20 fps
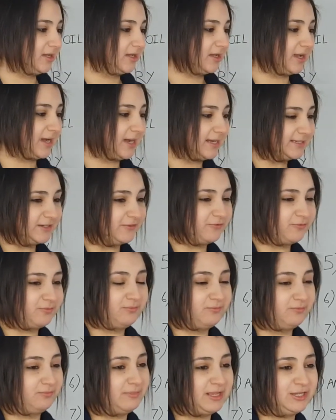As
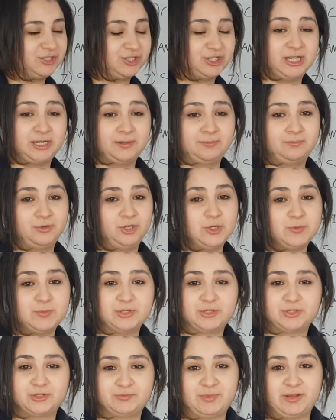I've mentioned in
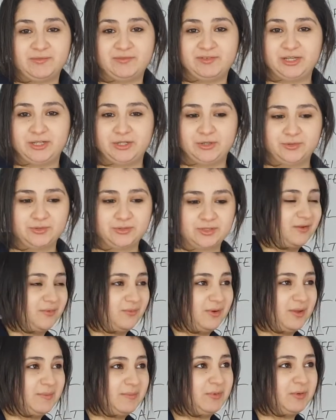numerous of my videos,
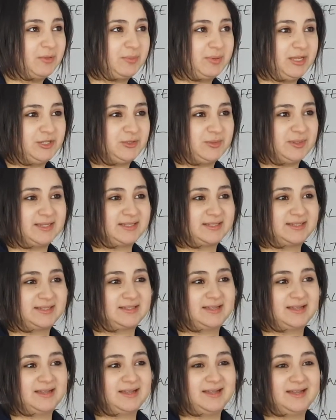women with
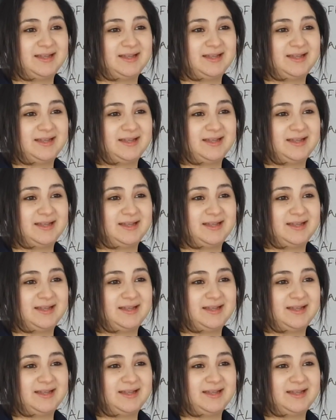PCOS